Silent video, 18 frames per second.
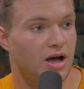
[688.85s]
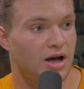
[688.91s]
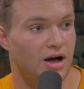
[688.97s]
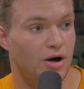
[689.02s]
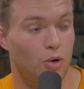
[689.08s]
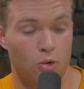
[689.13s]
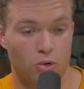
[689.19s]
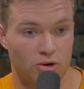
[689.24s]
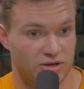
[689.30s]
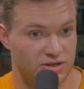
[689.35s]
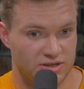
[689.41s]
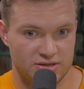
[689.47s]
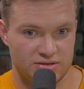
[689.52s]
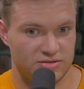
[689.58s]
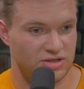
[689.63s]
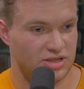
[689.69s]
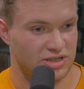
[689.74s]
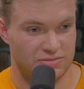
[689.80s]
Or
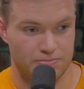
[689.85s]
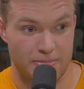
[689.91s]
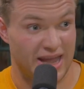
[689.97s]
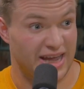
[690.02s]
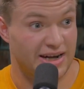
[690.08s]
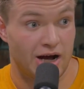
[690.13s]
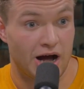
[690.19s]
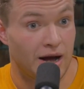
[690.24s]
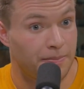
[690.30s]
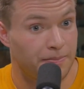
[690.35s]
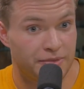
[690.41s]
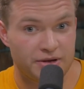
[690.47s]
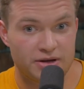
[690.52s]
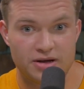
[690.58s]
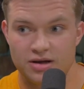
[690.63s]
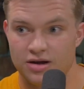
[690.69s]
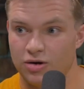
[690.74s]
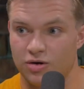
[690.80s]
it's just made up
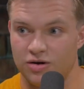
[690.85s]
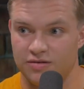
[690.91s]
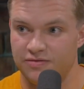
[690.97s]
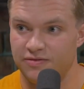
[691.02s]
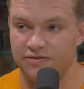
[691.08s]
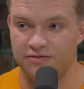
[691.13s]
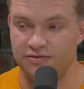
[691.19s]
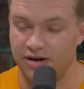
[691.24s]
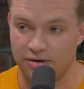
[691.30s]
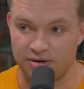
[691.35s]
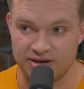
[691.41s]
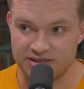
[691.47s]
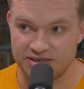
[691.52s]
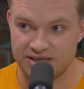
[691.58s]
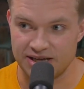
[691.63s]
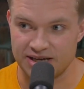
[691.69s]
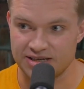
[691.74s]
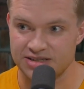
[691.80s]
or
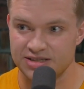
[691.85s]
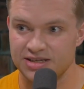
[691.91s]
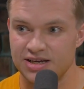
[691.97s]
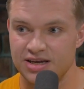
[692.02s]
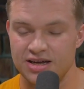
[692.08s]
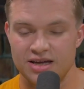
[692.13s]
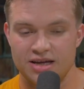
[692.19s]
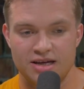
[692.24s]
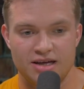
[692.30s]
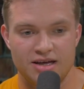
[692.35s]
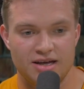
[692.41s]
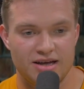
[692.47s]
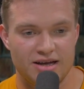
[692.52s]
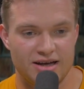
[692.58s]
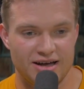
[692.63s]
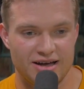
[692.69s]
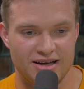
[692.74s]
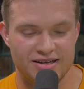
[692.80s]
various things.
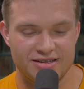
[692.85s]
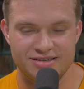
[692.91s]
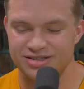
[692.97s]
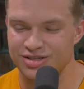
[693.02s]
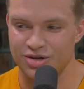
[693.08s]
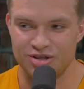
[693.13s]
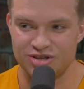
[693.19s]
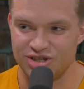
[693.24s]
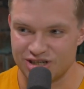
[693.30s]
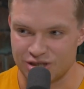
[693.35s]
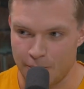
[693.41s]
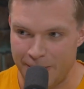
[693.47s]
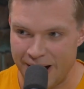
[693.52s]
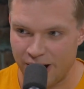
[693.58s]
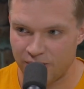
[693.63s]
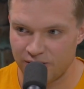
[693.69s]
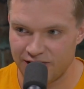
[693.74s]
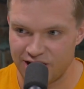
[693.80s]
So just the
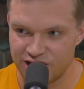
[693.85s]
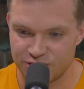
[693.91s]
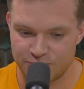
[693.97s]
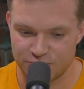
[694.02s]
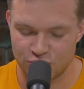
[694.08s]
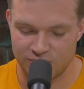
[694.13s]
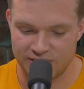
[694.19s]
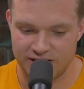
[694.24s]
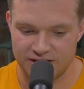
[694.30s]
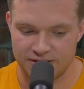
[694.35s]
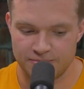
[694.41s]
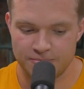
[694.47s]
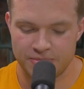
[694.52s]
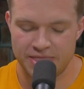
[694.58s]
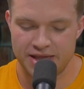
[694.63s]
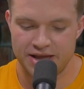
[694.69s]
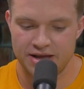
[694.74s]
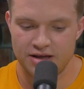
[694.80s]
parallels between
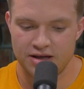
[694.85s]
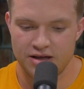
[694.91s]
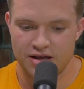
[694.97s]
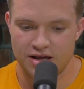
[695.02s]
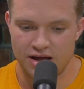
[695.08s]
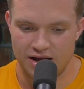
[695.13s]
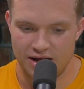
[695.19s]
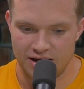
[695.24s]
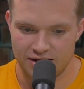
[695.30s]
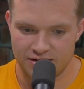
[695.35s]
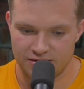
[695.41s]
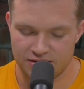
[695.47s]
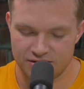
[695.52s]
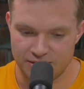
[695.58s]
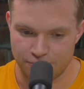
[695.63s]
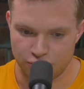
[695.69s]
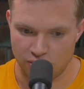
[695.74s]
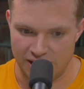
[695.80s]

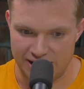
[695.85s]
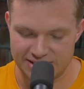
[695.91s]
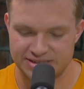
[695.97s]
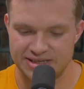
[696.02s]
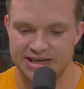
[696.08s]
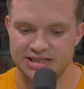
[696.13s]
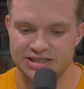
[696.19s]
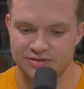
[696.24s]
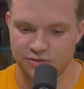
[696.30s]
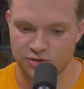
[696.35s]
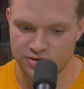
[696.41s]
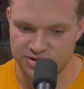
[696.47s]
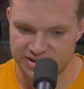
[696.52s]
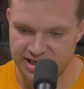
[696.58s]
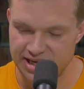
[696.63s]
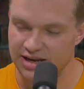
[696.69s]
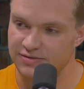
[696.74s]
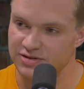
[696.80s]
the process for
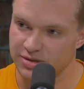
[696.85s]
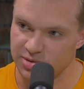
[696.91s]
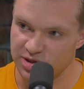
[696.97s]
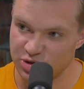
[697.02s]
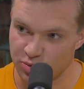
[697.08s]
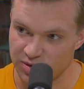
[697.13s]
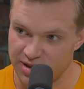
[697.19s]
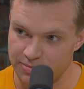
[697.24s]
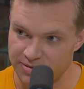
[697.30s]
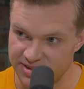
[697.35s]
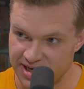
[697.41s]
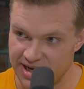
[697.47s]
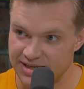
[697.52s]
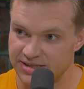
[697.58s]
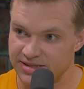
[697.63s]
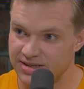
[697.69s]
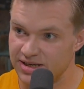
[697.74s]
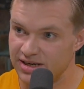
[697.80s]
seeing if somebody's really
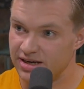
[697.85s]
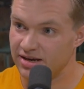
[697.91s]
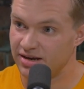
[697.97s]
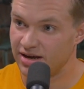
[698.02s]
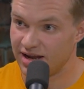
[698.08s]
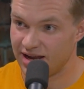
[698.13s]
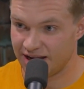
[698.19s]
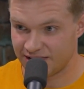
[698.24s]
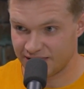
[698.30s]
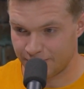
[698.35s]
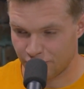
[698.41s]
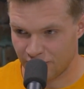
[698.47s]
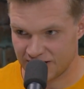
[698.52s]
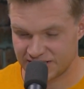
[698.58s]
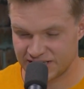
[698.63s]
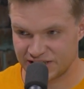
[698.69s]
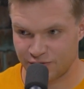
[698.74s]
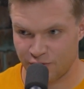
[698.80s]
possessed and the
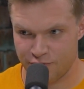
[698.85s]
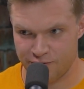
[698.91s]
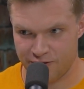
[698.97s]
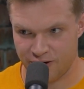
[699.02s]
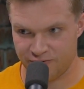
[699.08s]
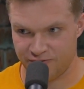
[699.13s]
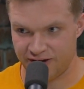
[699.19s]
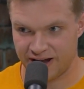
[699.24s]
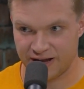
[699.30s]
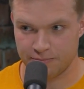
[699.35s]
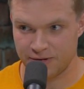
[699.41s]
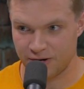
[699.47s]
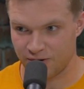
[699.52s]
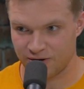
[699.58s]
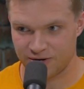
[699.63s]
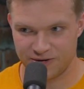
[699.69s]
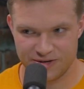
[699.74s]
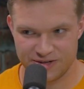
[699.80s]
process for verifying
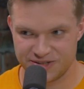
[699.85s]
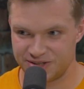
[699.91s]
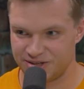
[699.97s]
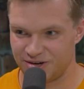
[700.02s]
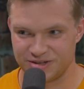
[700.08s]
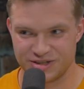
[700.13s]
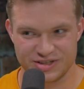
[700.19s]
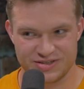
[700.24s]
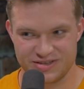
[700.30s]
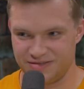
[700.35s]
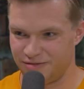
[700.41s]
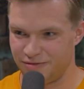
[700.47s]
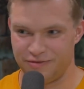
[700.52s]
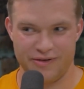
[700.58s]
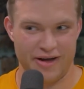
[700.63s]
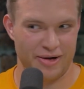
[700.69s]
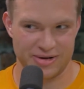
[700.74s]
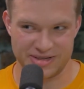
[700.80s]
miracles are just
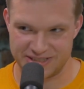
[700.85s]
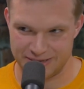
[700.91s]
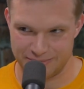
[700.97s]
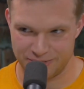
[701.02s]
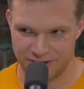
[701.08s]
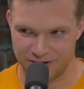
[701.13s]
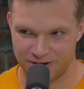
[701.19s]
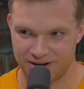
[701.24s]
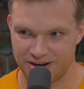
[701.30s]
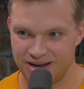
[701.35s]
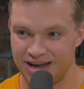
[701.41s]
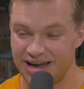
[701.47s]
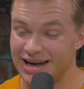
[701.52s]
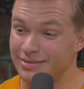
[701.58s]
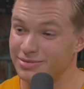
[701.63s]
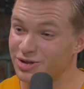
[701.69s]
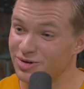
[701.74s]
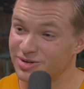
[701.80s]
very similar.
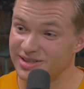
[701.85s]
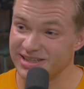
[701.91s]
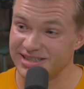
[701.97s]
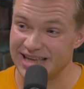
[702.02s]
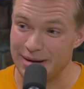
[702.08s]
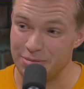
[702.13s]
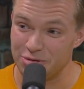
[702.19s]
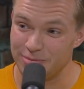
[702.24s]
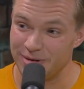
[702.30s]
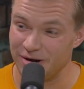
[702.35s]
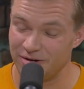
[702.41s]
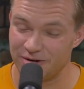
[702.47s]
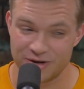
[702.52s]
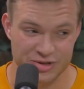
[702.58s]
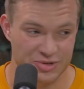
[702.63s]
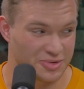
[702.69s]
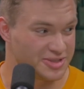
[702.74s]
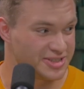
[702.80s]
And I'm sure it's the same with
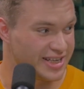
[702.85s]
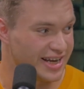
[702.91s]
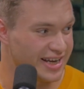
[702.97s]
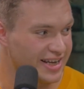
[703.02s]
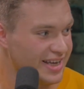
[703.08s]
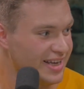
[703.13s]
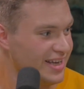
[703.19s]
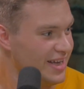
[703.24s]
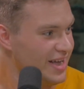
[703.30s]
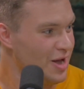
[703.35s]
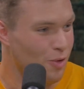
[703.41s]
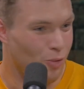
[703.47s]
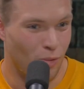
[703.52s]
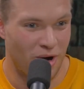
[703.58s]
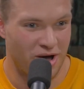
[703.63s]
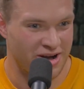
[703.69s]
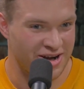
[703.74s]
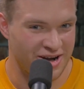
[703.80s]
miracles where it's like
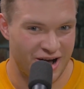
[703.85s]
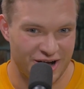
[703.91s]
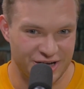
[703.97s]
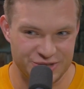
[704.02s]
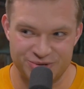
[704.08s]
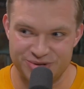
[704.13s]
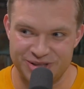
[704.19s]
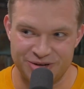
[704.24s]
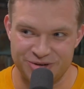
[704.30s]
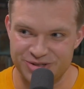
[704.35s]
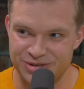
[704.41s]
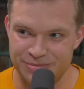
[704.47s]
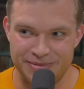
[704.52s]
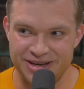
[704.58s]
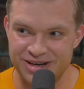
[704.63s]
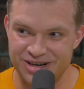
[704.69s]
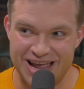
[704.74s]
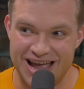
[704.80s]
1 in 100 that are
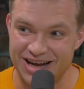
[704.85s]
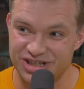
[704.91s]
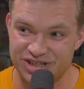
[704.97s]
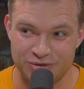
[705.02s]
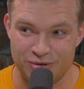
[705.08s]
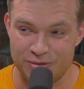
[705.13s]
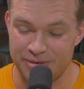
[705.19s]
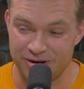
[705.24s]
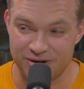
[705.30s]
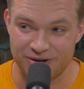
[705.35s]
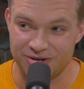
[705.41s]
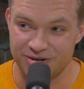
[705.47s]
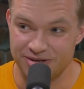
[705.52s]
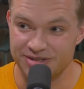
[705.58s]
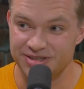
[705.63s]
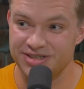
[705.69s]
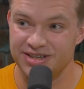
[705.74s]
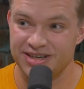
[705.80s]
submitted actually were
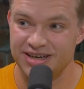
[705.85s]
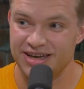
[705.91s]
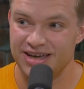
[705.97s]
miracles.